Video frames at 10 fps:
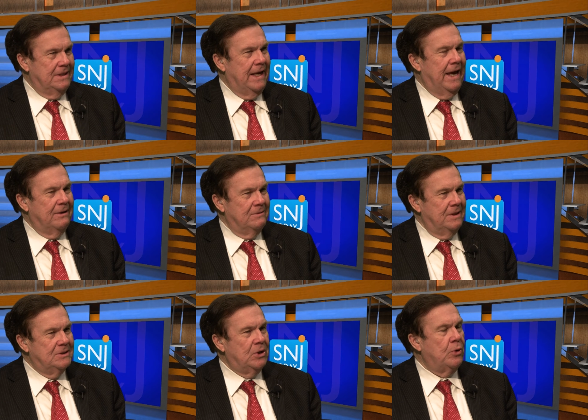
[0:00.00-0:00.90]

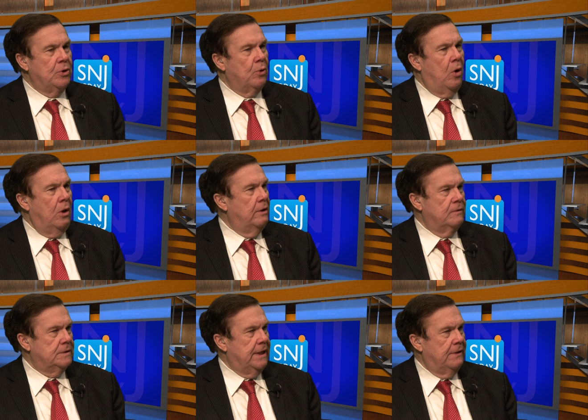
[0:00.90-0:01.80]
Yeah. So you're all
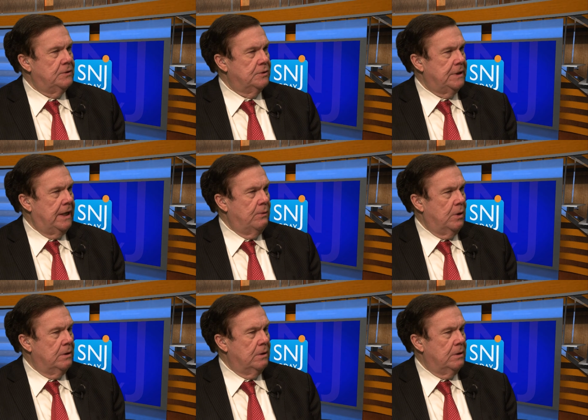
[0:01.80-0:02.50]
over South Jersey, anywhere?